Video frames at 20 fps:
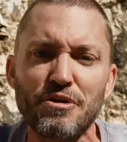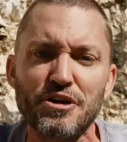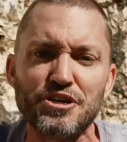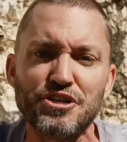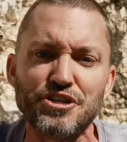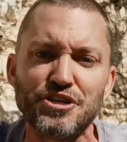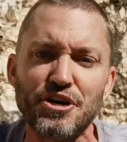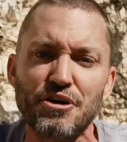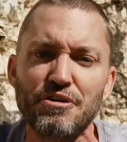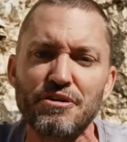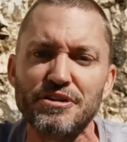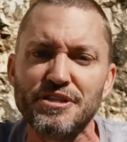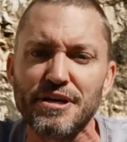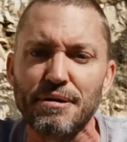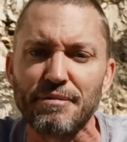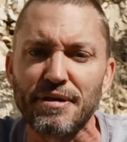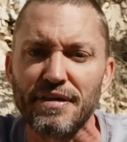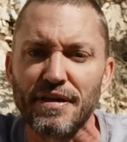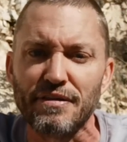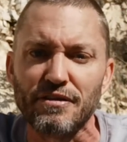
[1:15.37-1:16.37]
show you
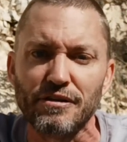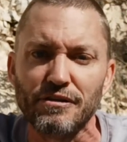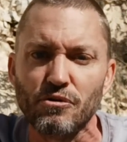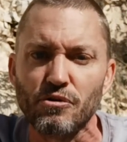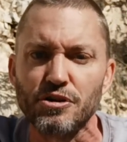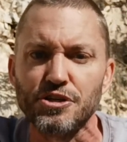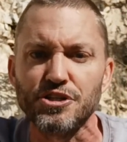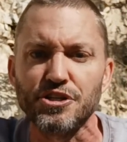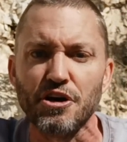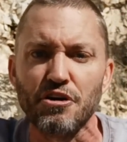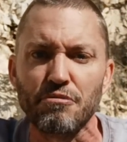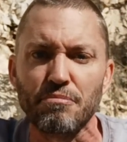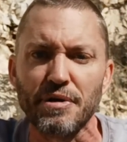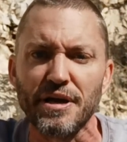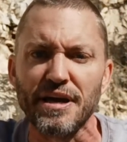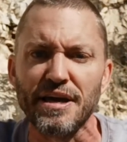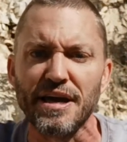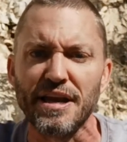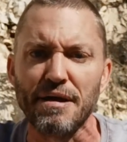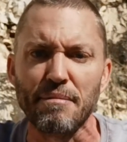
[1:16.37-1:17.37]
something that the Lord showed
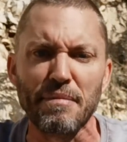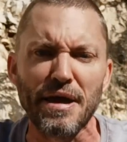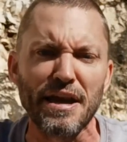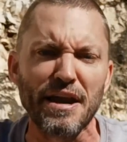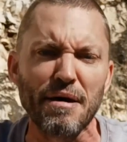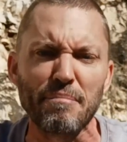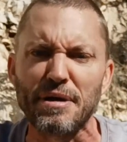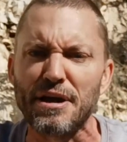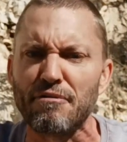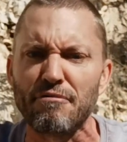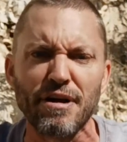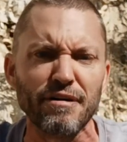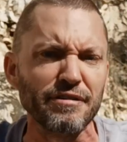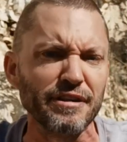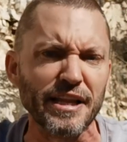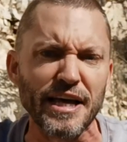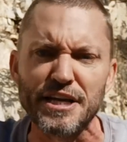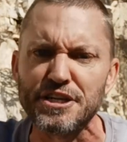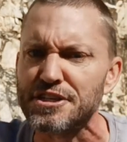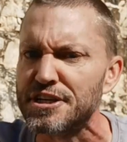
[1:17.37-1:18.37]
me, and it may not be a
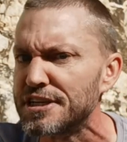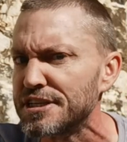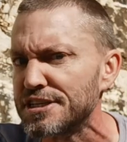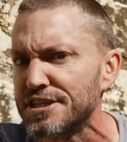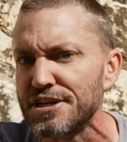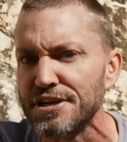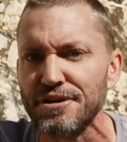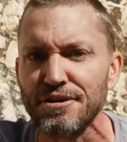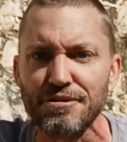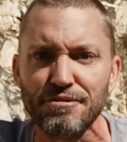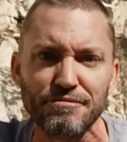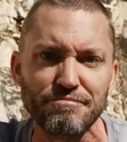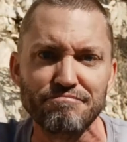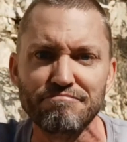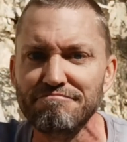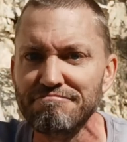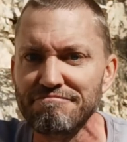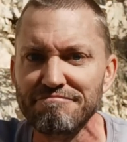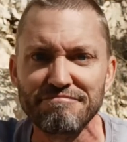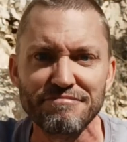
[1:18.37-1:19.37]
revelation to
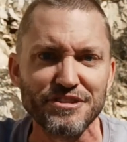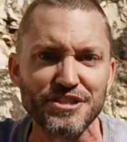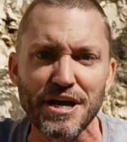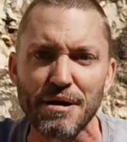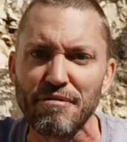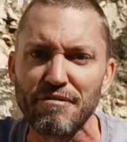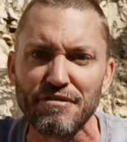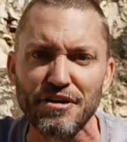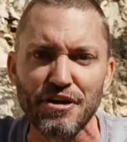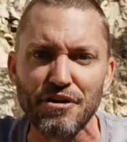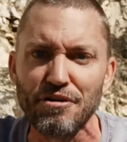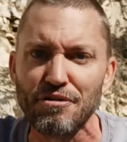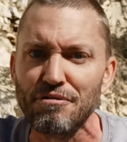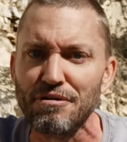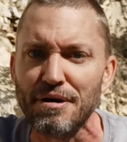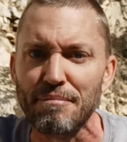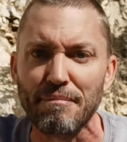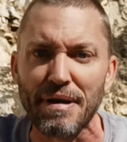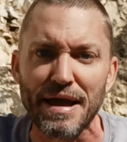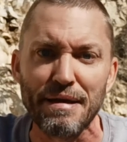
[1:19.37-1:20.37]
some of
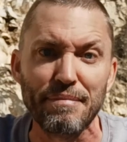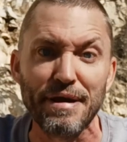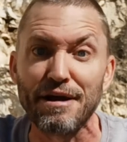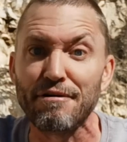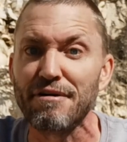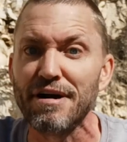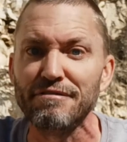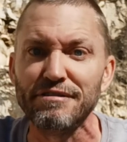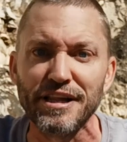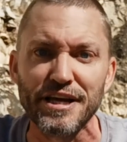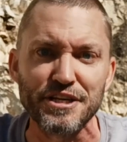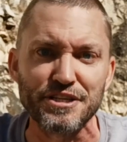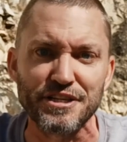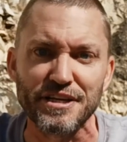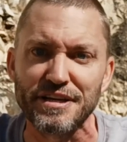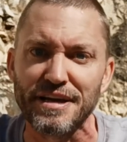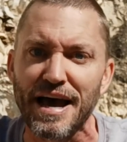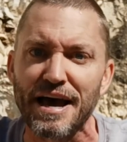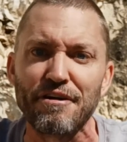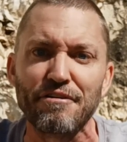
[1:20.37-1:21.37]
you. It may be a
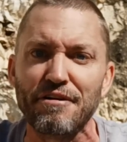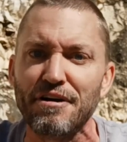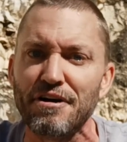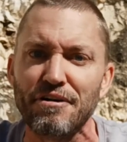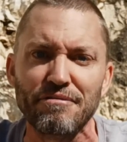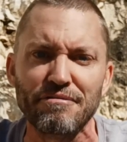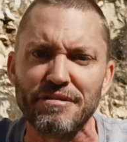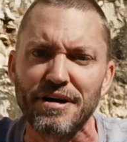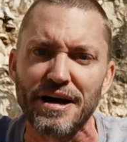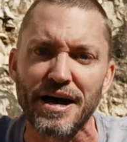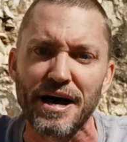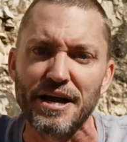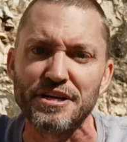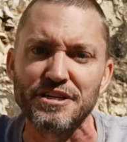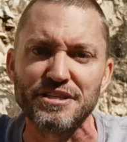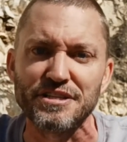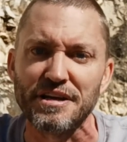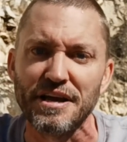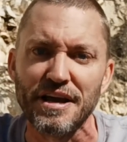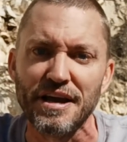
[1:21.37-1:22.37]
revelation, I don't know. I
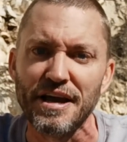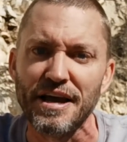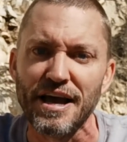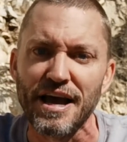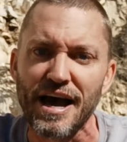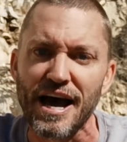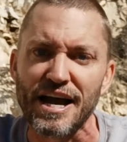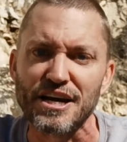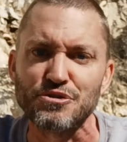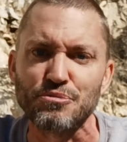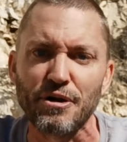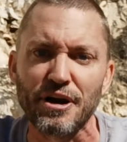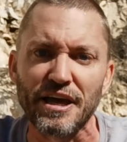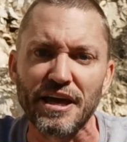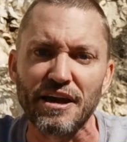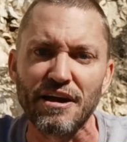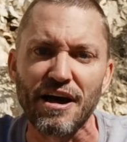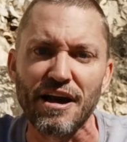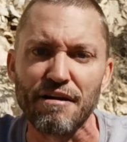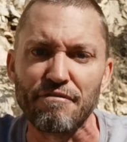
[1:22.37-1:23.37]
just want to
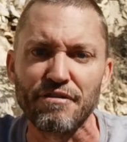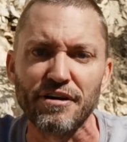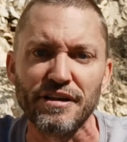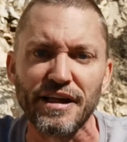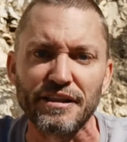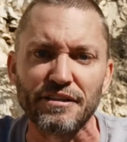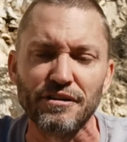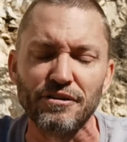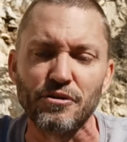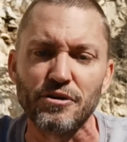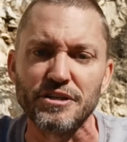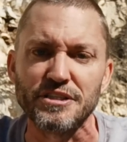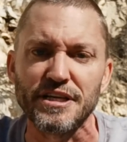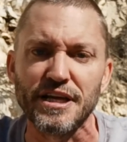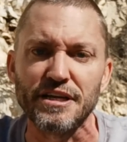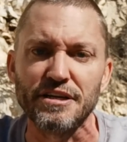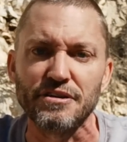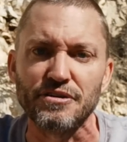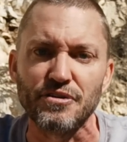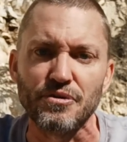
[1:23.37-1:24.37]
get on. I feel like the Lord
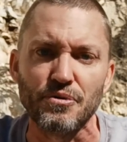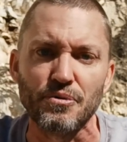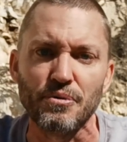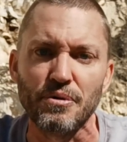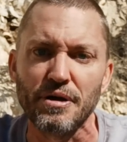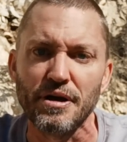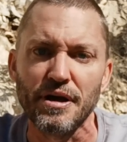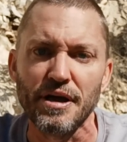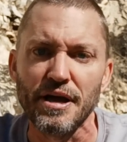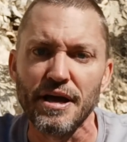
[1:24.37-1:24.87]
said to